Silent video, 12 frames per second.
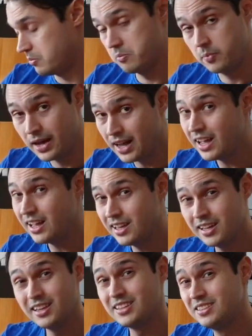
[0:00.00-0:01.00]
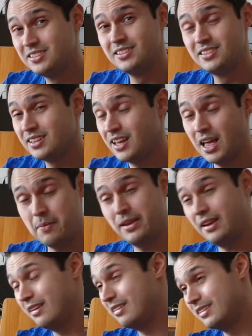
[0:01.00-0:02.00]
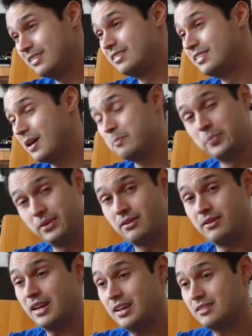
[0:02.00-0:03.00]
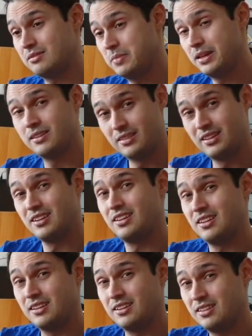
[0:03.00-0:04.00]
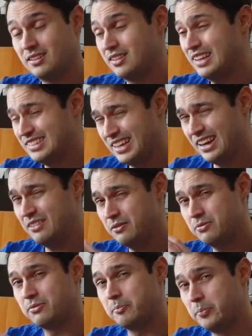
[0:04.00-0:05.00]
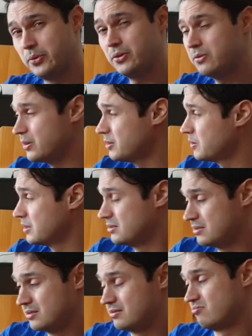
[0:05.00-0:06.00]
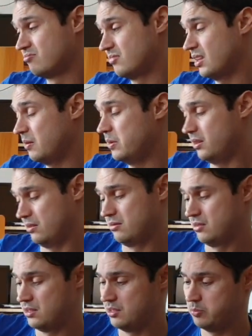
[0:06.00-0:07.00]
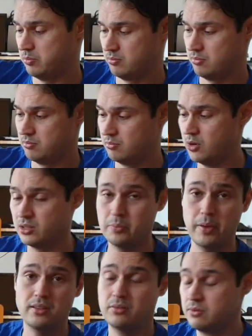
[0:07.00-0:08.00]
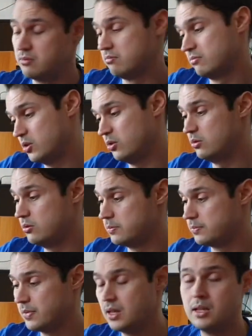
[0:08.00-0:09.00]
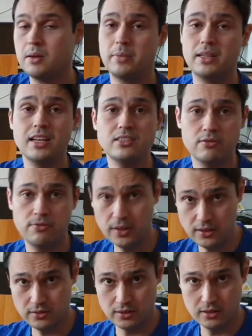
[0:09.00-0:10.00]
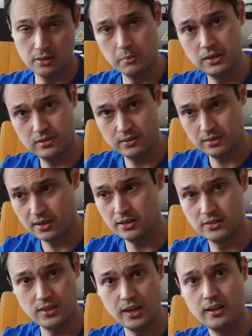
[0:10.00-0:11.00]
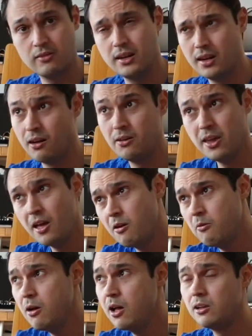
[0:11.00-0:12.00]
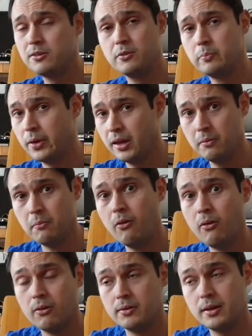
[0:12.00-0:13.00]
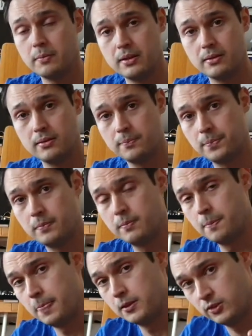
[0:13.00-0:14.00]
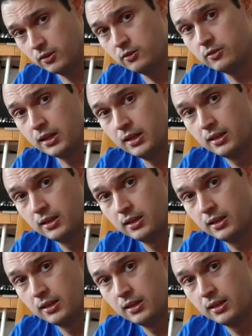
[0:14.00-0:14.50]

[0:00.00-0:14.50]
but I mean, that PRS, man, that's kind of a perfect one. I mean, it's more expensive too. But let's face it, you may start saying right now, yeah, well, you're paying more. Yeah, but seriously,